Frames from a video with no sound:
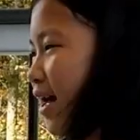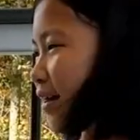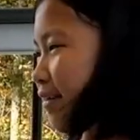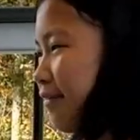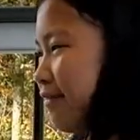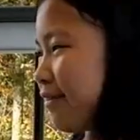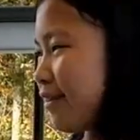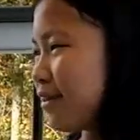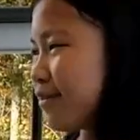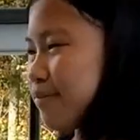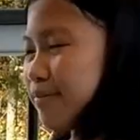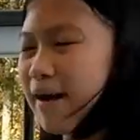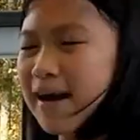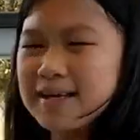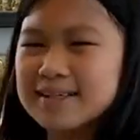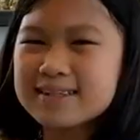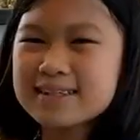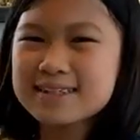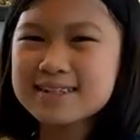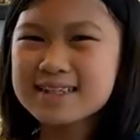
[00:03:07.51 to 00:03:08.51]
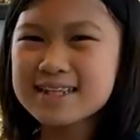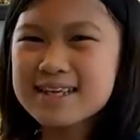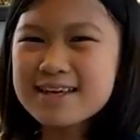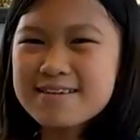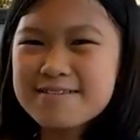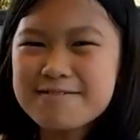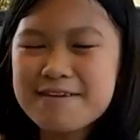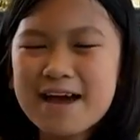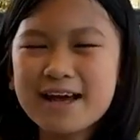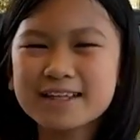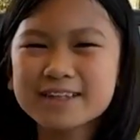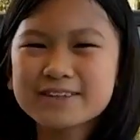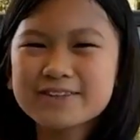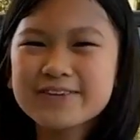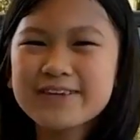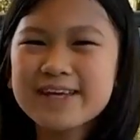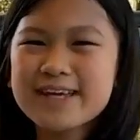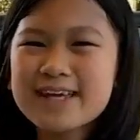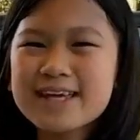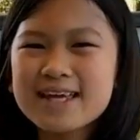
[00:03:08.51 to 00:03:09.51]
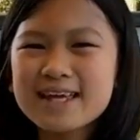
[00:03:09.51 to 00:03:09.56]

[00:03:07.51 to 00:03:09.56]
a food processing factory